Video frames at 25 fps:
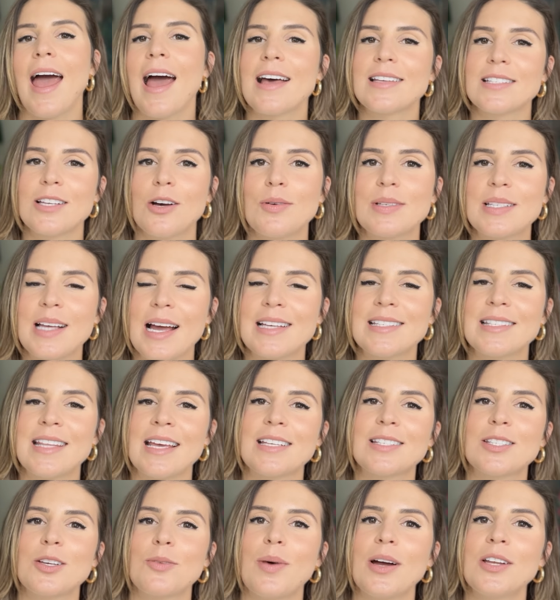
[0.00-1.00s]
As always, guys,
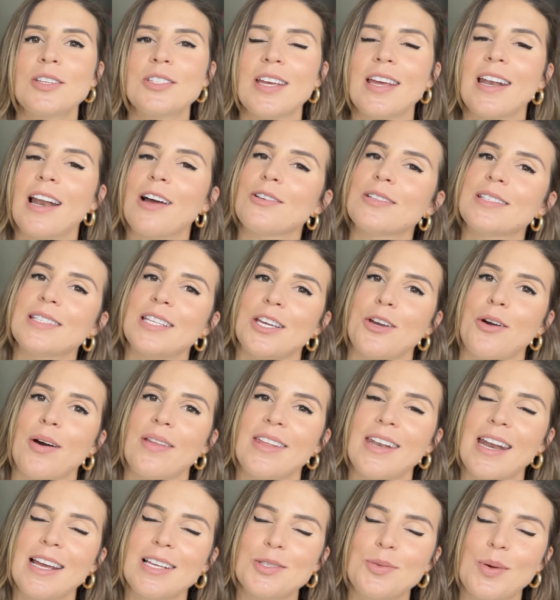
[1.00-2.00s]
thanks so much, and I'll see you on
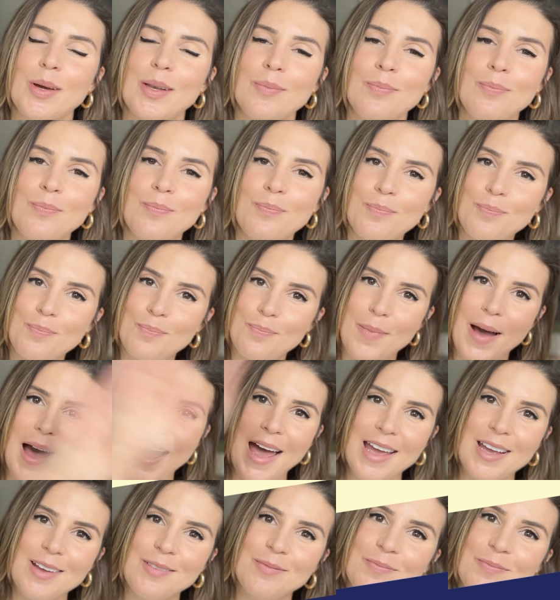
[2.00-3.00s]
the next one. Bye.